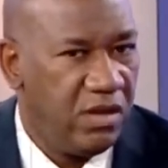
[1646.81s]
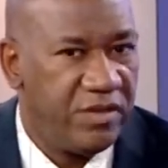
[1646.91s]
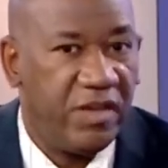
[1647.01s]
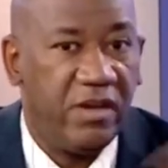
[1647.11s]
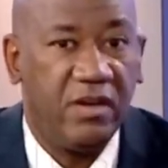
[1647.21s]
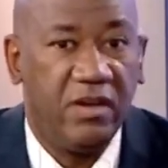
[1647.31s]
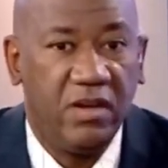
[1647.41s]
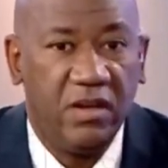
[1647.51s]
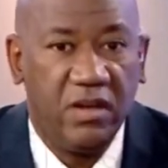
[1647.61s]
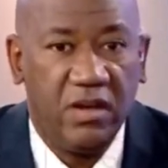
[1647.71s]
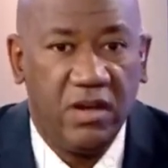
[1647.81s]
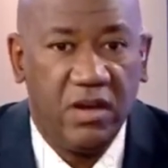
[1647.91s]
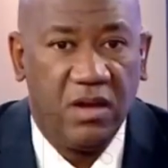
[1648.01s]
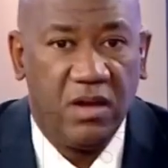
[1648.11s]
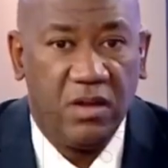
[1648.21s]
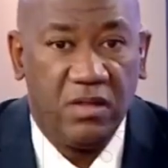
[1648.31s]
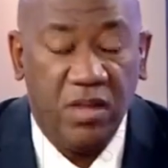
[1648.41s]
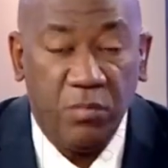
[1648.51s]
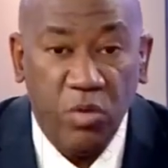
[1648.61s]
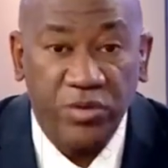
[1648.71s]
Listen,
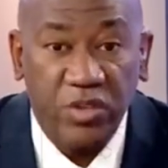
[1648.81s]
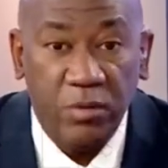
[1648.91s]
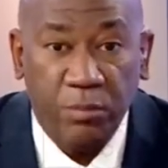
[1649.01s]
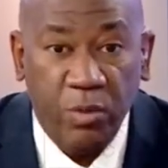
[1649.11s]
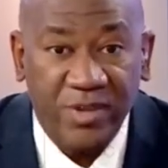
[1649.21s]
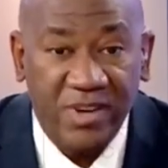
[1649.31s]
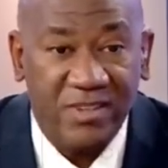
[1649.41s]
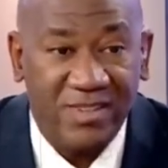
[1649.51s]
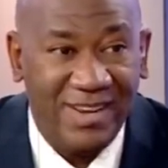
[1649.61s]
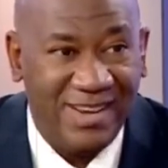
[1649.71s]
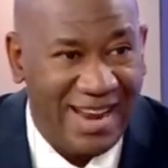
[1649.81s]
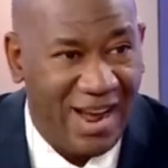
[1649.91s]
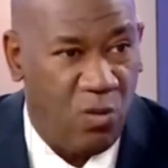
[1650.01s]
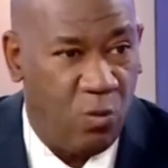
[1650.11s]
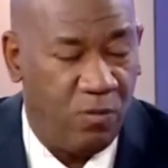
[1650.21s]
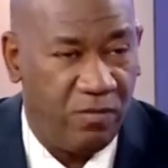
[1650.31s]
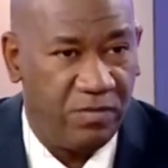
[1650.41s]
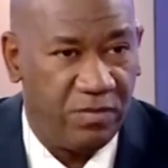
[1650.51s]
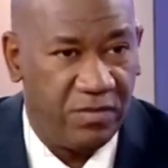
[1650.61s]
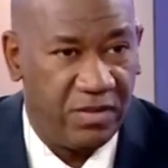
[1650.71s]
the most important thing now
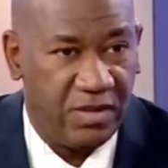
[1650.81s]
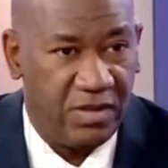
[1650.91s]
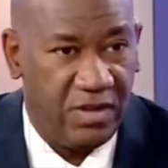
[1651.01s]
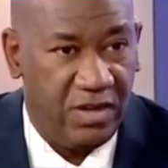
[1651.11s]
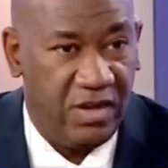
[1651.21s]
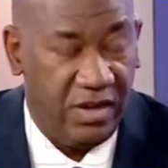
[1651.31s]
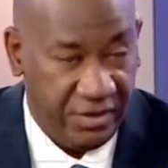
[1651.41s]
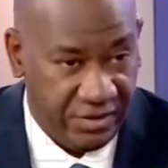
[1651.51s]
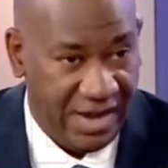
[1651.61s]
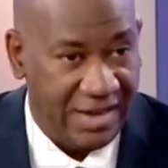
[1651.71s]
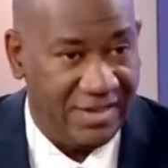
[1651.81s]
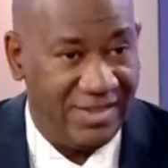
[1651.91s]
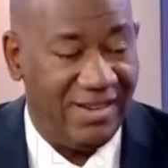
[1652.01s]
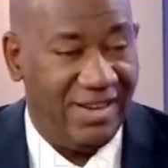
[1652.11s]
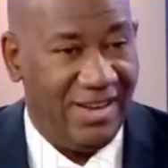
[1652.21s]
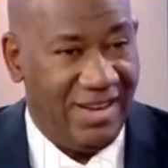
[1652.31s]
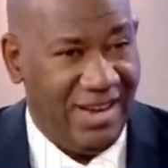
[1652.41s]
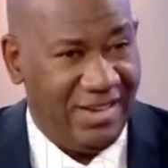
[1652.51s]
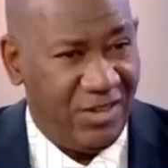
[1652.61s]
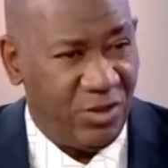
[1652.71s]
is that
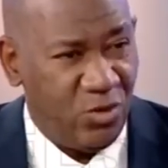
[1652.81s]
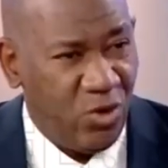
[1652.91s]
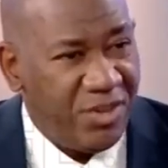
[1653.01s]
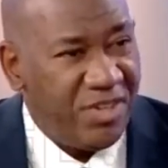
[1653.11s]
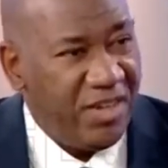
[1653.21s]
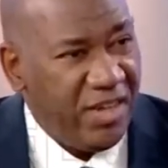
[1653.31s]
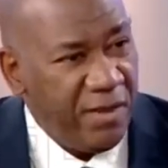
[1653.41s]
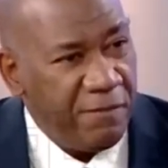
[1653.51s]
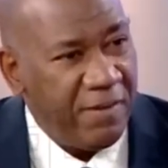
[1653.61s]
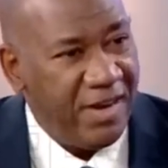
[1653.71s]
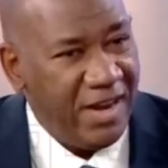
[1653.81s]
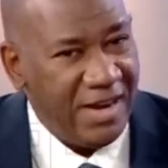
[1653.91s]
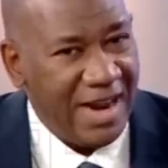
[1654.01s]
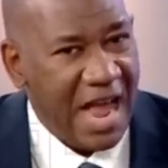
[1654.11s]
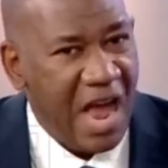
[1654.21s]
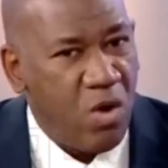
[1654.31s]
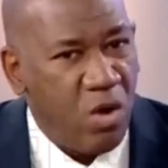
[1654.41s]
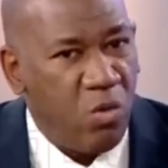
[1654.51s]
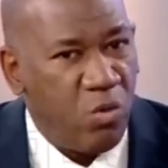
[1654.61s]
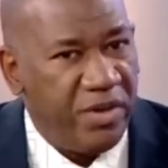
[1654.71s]
it is not even in
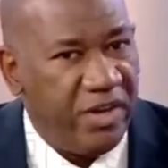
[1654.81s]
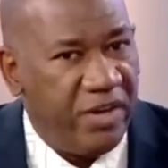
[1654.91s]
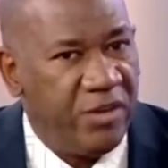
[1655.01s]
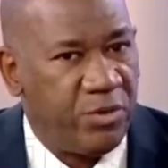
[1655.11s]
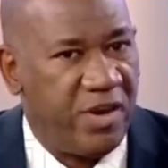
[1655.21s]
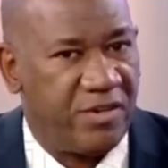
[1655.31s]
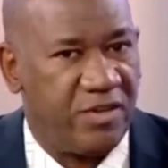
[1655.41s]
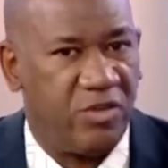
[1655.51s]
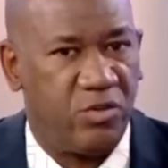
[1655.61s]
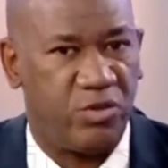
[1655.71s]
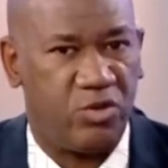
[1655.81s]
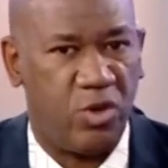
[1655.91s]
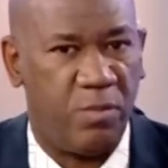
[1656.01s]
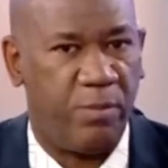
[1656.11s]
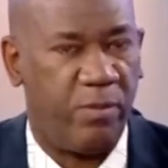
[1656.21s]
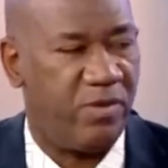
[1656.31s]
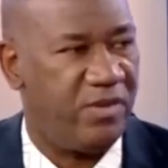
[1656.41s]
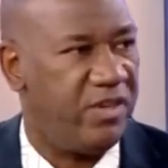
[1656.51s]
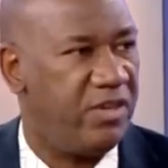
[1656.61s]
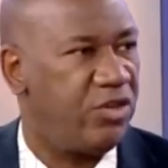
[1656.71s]
our own interest to stop
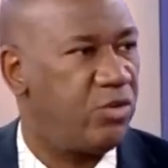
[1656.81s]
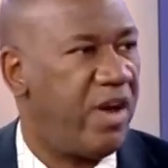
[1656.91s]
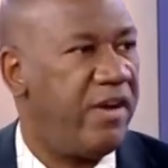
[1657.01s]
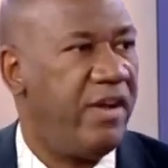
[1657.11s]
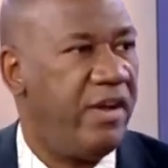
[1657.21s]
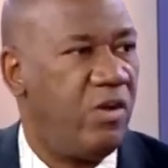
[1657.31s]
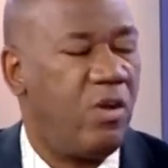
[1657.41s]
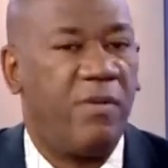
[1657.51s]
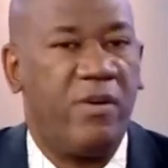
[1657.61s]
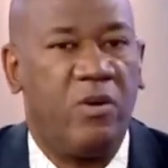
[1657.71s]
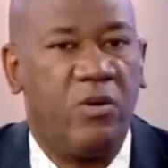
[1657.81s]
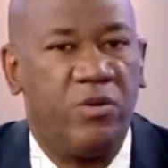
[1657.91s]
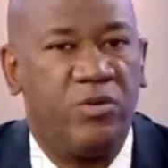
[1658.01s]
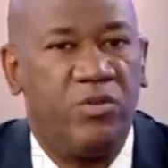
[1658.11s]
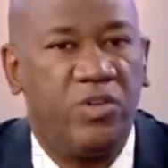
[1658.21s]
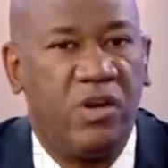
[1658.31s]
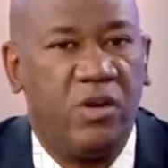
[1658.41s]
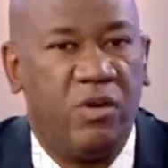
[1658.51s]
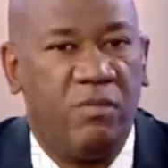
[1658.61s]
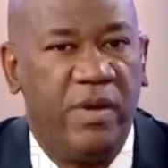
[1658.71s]
the swearing-in of an
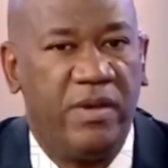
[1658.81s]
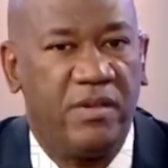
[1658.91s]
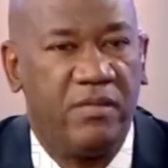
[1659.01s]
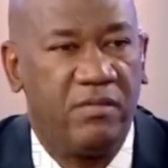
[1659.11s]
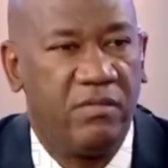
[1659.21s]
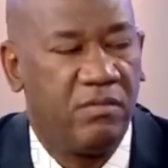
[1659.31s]
unconstitutional government.